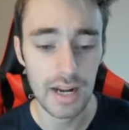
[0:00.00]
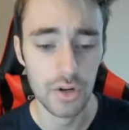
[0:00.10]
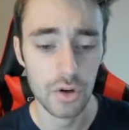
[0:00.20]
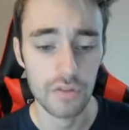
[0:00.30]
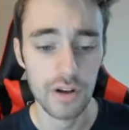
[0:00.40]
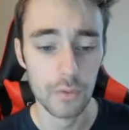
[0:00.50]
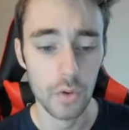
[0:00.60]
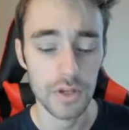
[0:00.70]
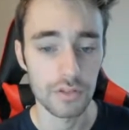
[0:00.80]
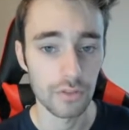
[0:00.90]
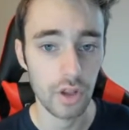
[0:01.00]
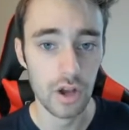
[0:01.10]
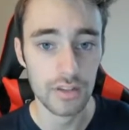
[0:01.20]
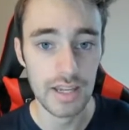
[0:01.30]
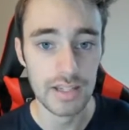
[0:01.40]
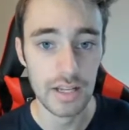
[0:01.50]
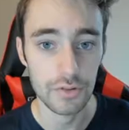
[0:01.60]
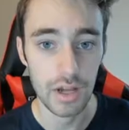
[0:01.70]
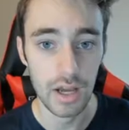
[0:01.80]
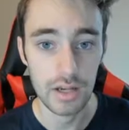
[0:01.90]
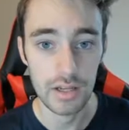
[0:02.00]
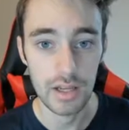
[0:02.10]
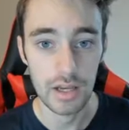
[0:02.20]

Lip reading: I don't know if I'm going to vlog that yet or not.